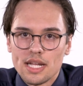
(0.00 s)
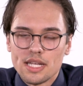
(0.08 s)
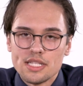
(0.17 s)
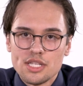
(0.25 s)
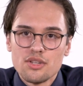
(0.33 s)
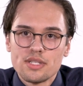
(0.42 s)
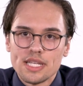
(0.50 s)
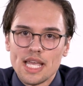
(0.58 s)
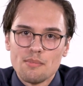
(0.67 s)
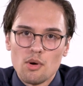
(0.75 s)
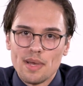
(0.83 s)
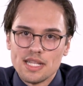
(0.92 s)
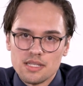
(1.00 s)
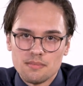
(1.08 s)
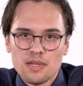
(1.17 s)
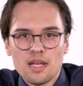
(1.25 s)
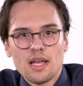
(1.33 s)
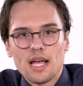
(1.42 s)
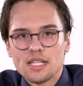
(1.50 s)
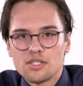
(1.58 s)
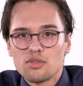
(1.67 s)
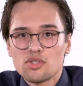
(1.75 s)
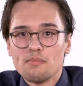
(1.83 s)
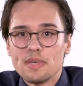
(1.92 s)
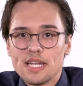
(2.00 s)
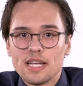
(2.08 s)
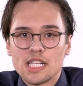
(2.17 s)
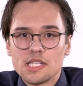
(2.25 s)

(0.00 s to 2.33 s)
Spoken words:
and continued to gain momentum as social media